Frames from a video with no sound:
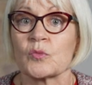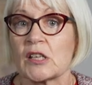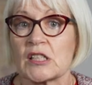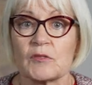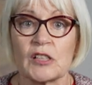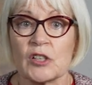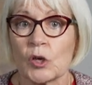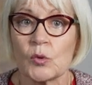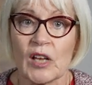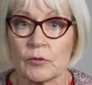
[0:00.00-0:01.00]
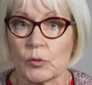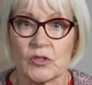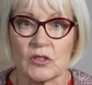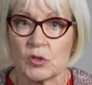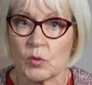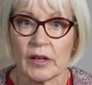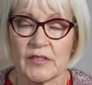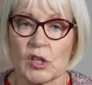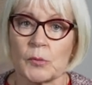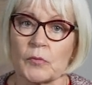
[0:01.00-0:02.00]
relatively low levels in the
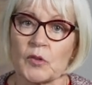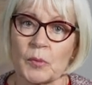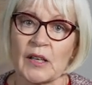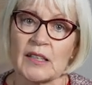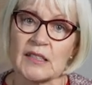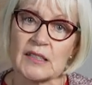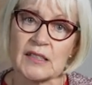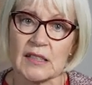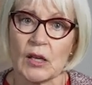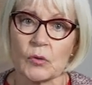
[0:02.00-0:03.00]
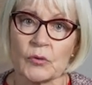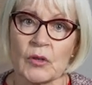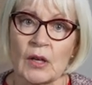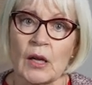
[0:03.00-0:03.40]
rhizome of the plant itself,